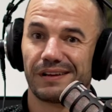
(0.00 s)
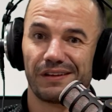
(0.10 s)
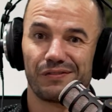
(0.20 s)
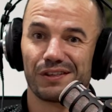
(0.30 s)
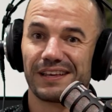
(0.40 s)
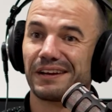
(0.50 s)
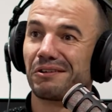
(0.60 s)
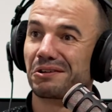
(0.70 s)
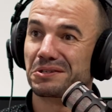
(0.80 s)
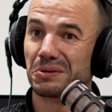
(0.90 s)
if you think it
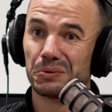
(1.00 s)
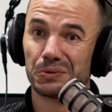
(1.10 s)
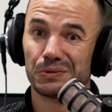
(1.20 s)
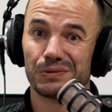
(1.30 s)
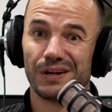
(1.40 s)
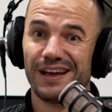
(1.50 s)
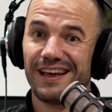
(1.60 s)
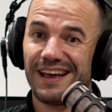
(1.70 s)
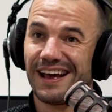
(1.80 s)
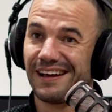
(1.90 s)
looks cool,
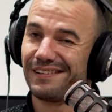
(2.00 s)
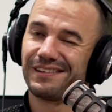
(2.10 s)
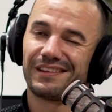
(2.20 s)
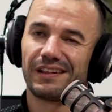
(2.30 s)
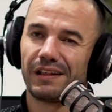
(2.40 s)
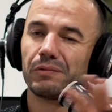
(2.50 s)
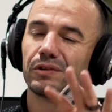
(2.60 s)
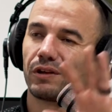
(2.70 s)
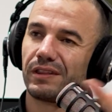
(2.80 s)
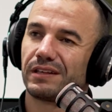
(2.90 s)
uh,
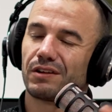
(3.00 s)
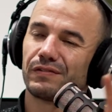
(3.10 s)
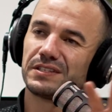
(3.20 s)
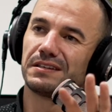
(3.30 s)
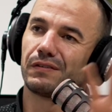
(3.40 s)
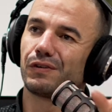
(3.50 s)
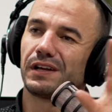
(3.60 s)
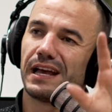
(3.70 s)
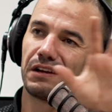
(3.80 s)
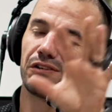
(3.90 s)
it there's obviously different
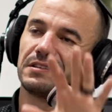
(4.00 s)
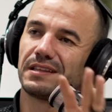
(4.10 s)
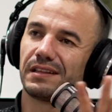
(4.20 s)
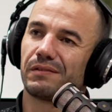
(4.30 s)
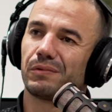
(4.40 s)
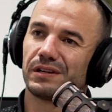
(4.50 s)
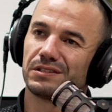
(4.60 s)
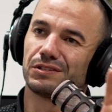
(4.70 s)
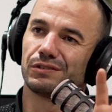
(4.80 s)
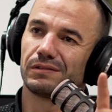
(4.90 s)
categories that they wanted
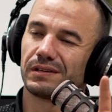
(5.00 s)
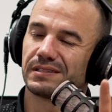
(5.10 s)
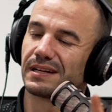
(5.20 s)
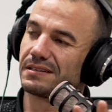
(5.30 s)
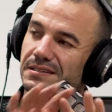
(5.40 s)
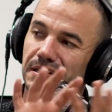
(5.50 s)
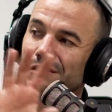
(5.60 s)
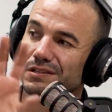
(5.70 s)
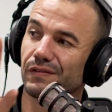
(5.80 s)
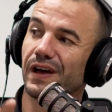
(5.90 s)
to. There's like a
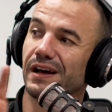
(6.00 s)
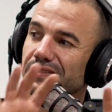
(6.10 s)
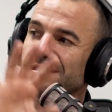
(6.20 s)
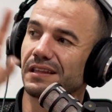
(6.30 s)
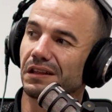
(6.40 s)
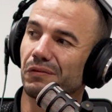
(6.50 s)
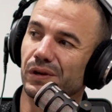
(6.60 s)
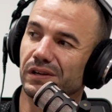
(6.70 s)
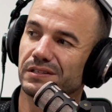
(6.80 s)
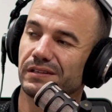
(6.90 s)
series of houses that they
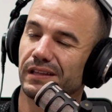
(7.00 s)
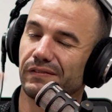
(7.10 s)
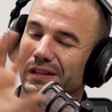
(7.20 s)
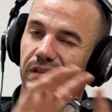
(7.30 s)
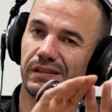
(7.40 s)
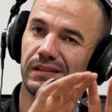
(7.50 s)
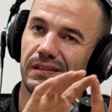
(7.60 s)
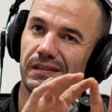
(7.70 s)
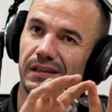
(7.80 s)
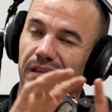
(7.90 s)
wanted that, that,
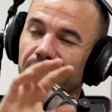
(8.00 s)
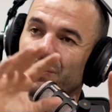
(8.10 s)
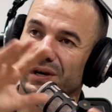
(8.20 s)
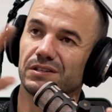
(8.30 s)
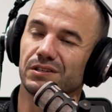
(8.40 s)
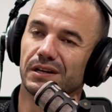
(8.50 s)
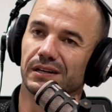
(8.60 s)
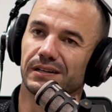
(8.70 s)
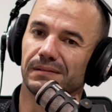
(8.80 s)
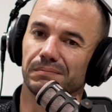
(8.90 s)
that they've wanted to
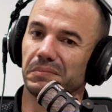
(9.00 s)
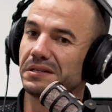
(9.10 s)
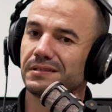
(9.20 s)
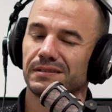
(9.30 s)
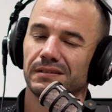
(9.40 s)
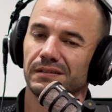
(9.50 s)
like um, mint.